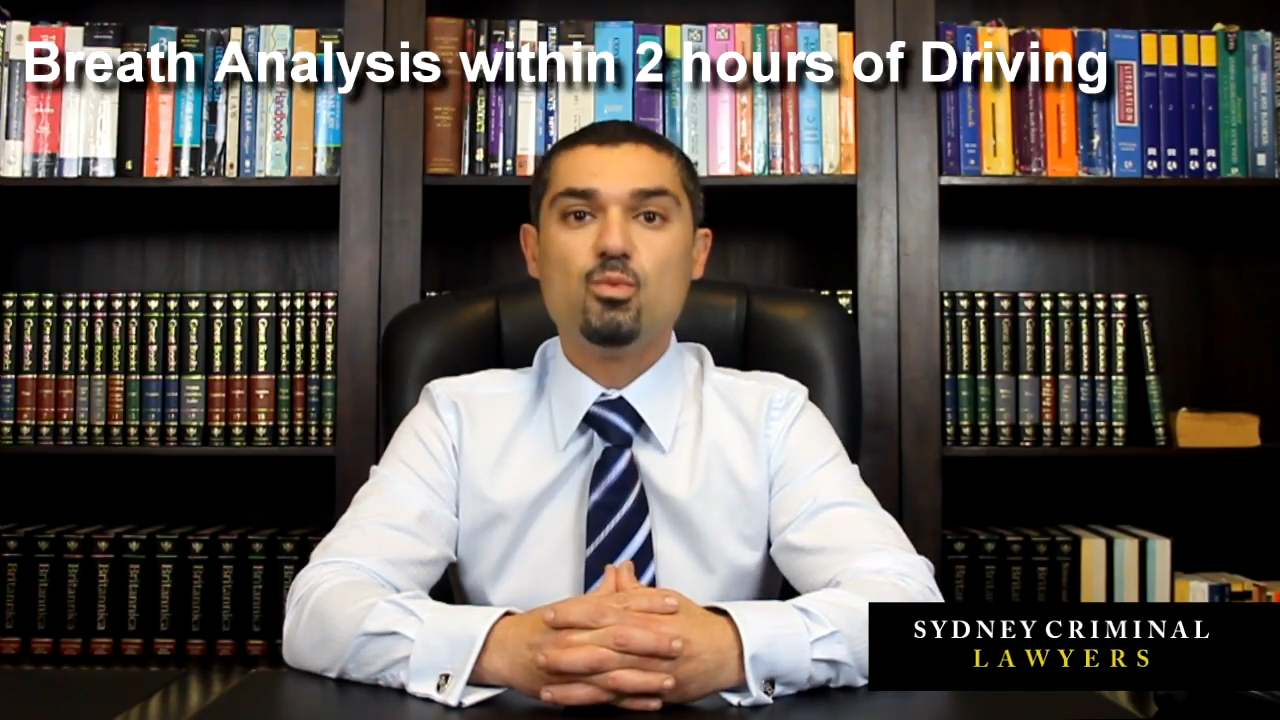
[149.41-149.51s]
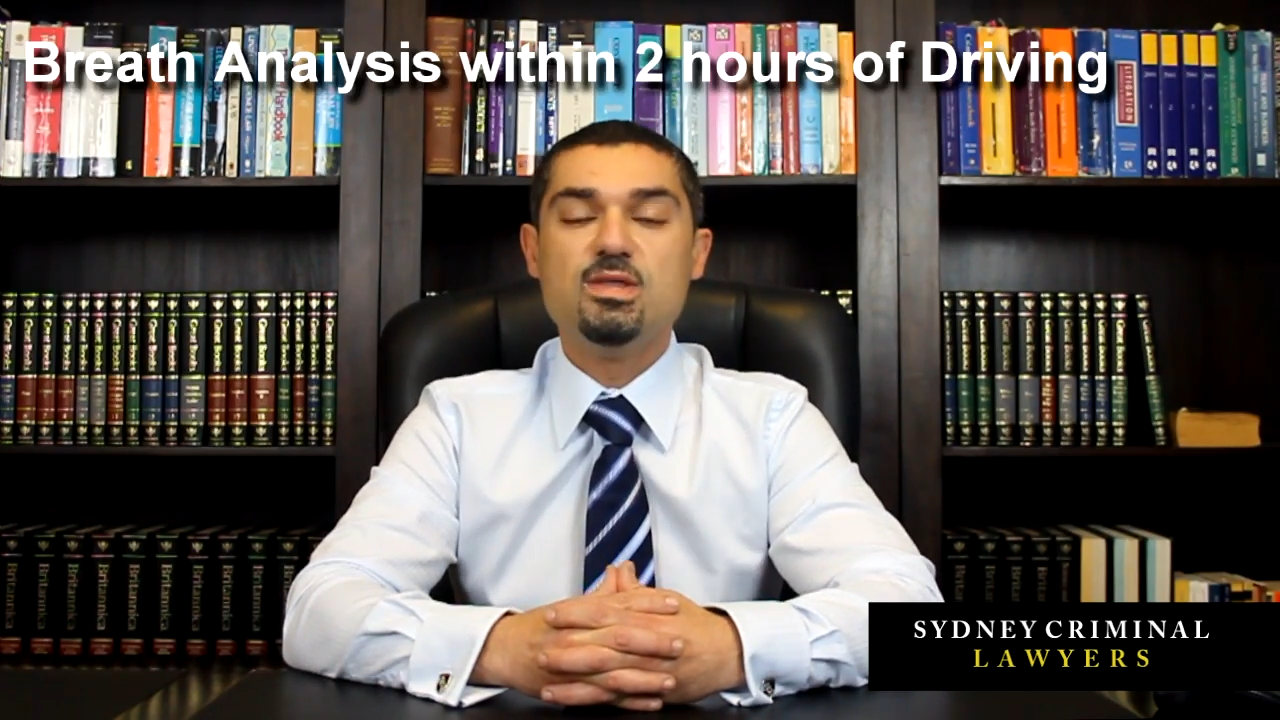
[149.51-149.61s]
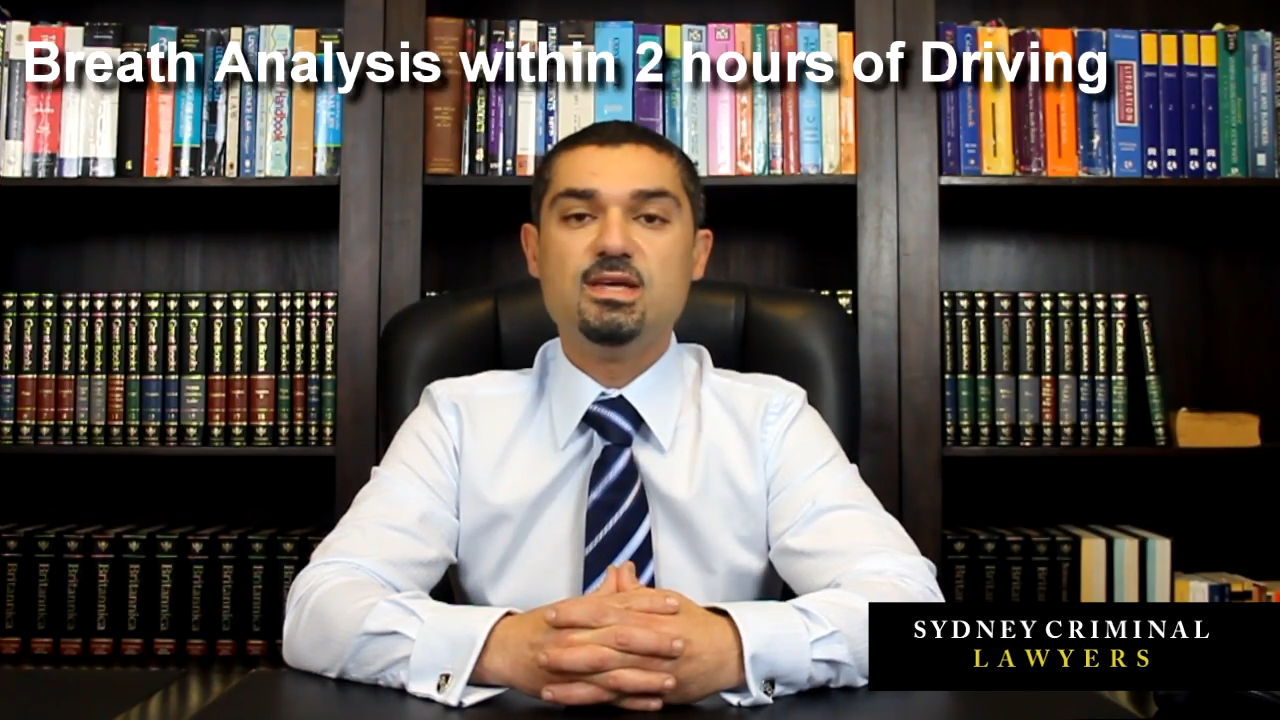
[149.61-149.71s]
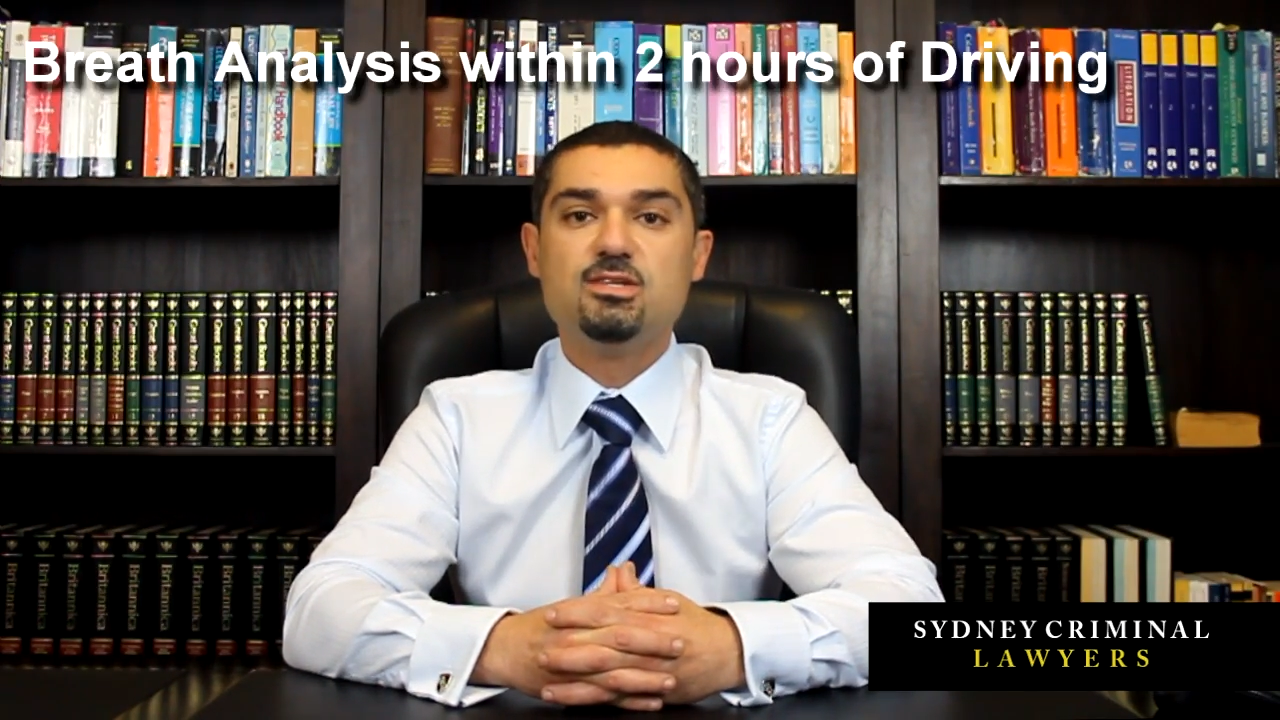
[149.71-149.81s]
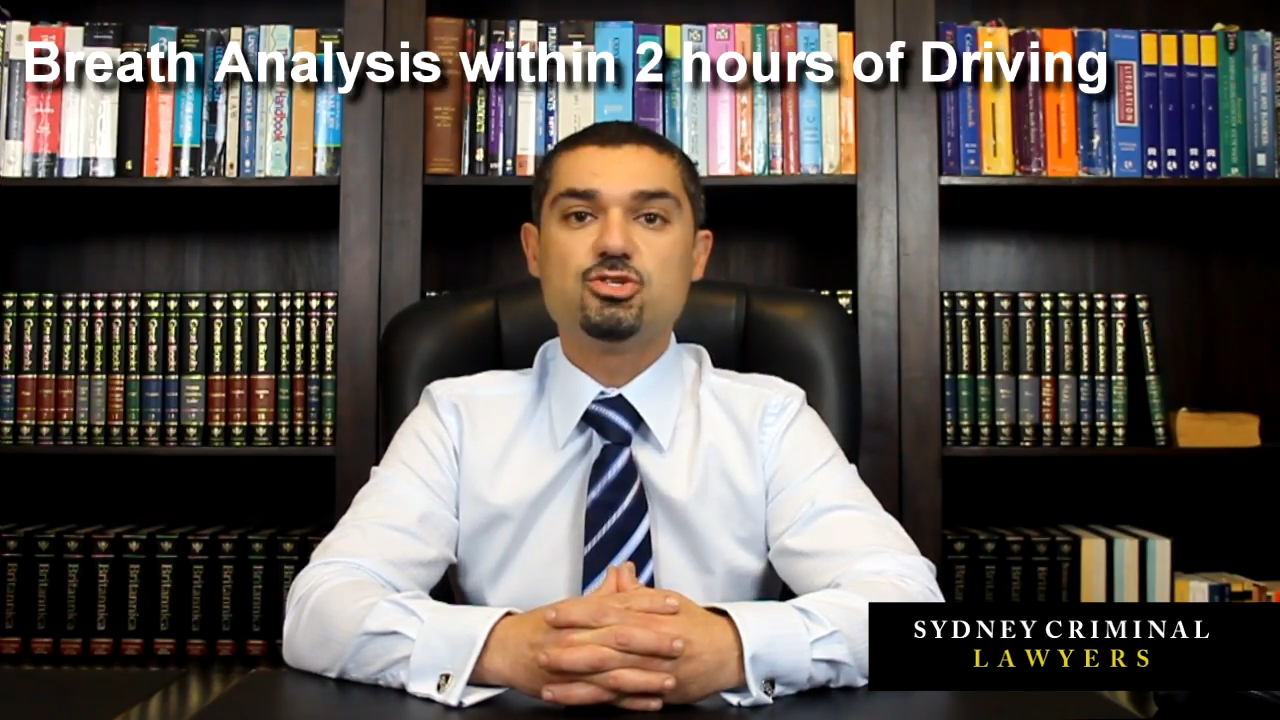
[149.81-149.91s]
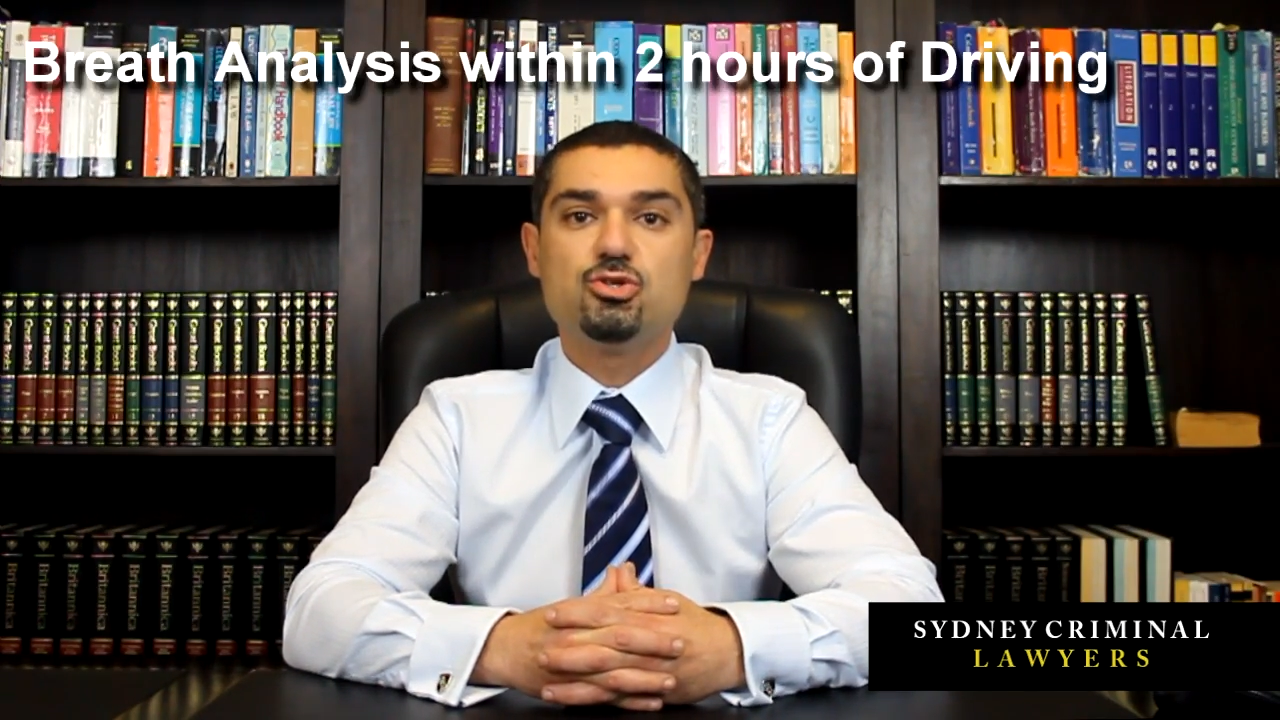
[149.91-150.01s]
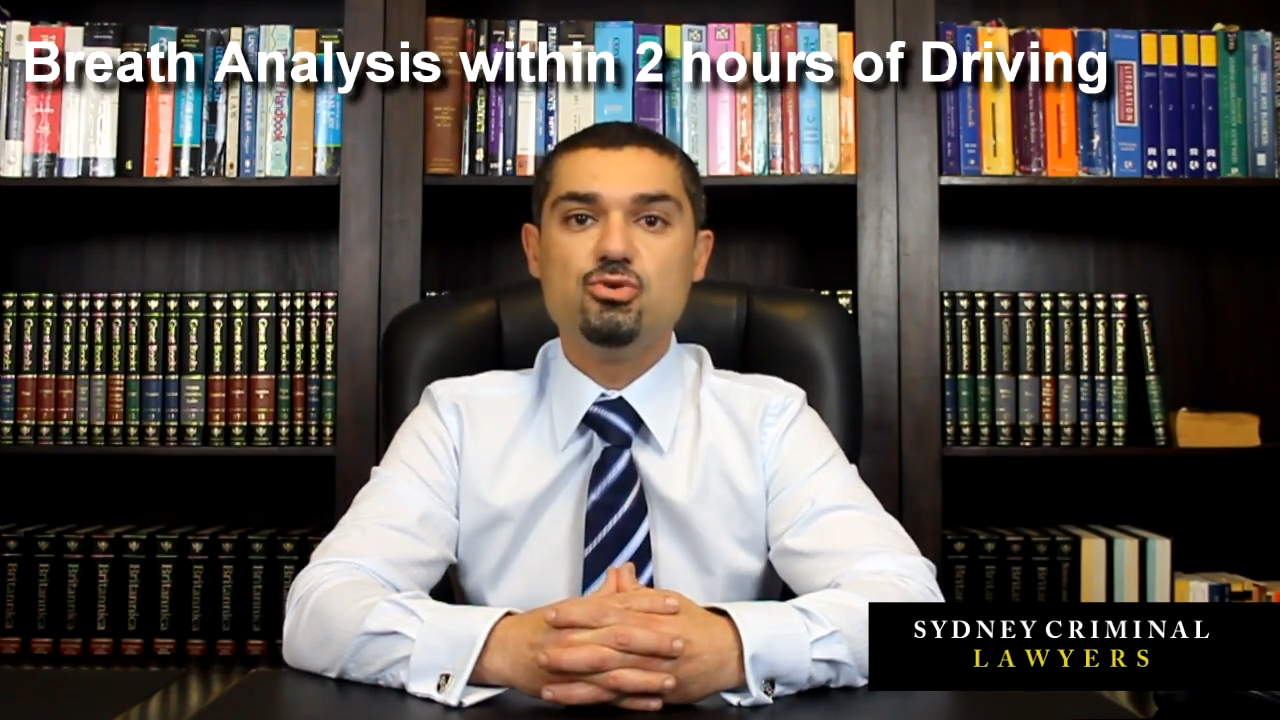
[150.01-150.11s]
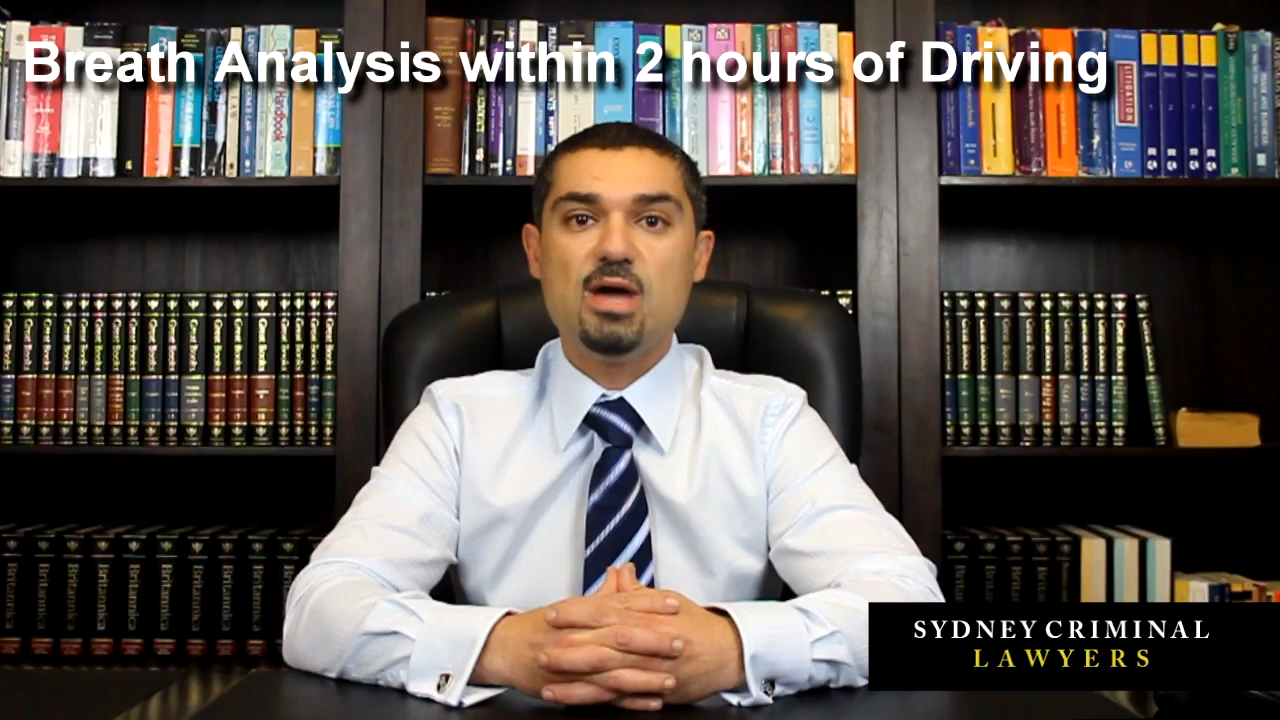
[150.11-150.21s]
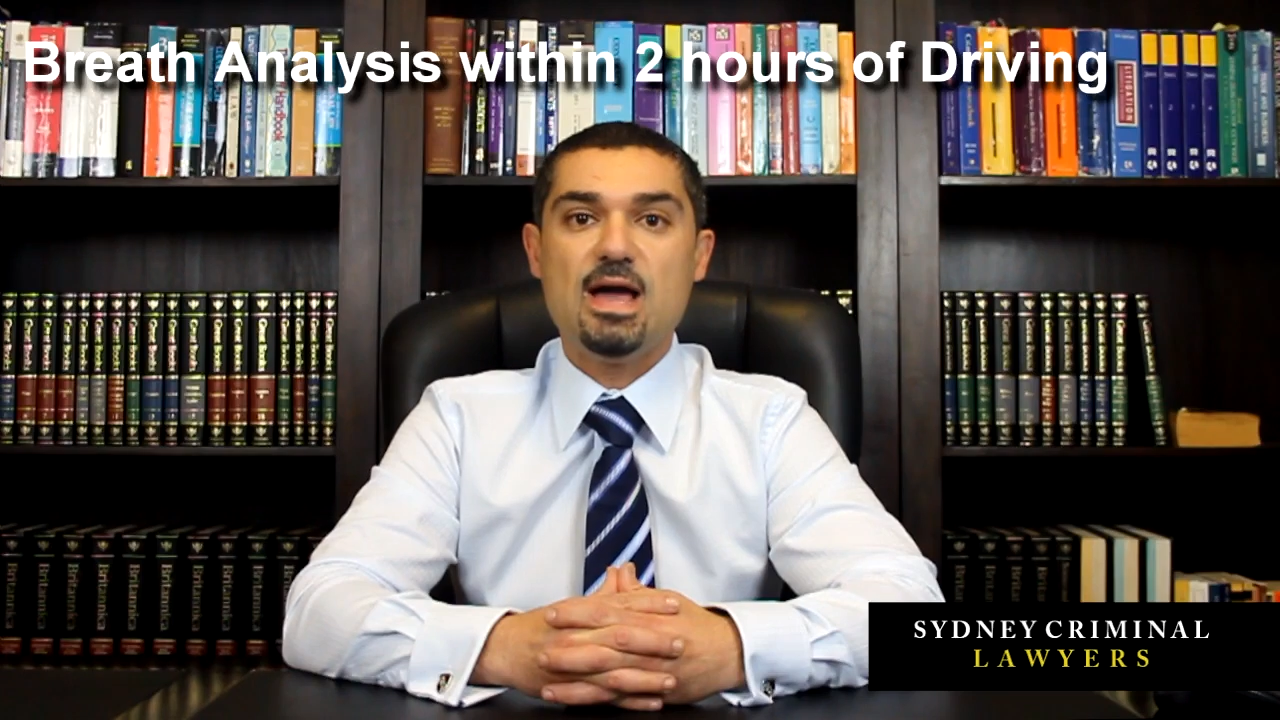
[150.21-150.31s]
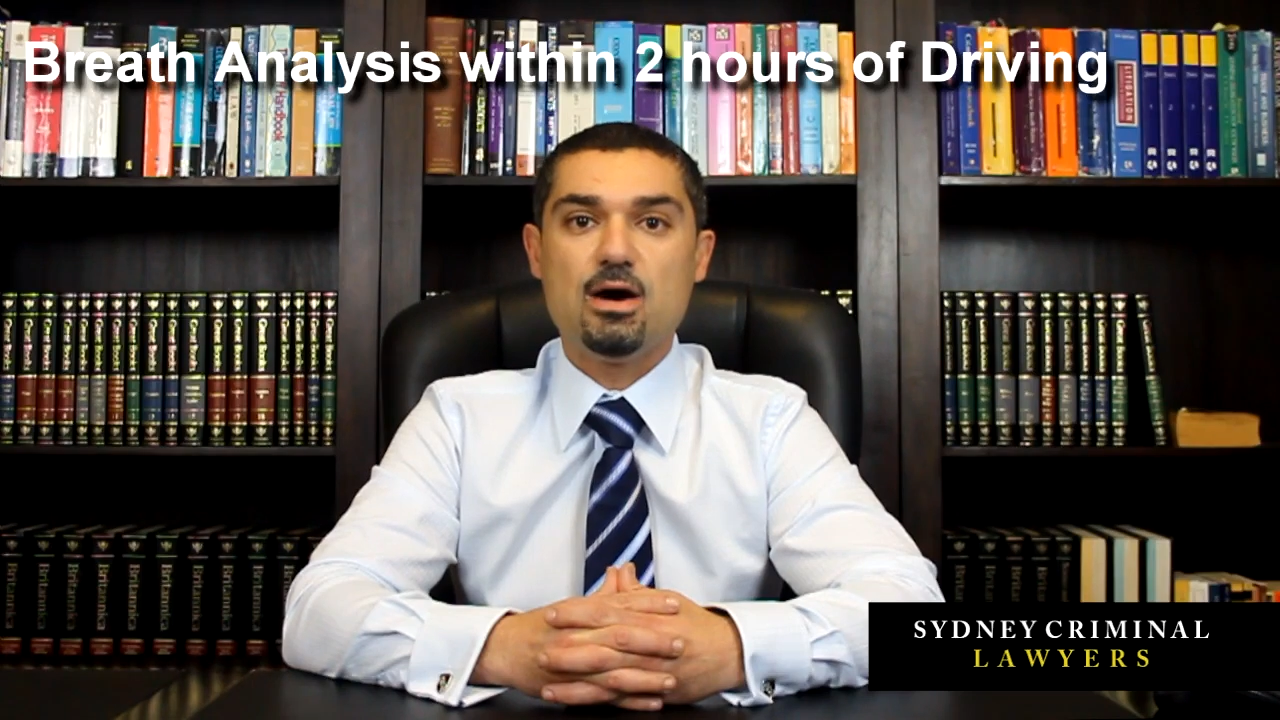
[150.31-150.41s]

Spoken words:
within 2